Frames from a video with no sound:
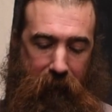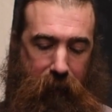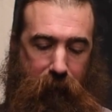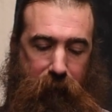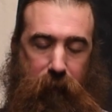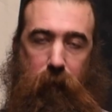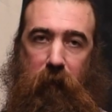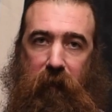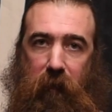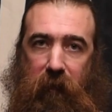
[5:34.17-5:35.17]
You can just
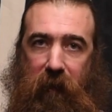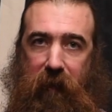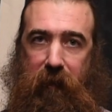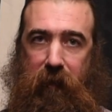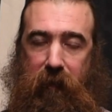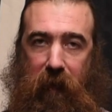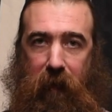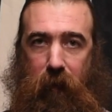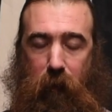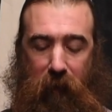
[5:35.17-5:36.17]
remove the reflectors
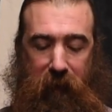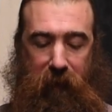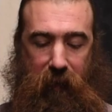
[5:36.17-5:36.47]
and replace